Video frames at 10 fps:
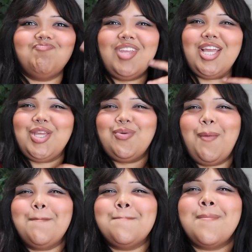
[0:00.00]
Can you
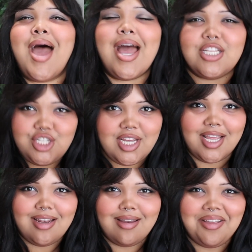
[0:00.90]

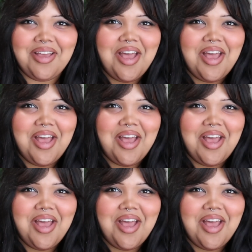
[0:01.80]
imagine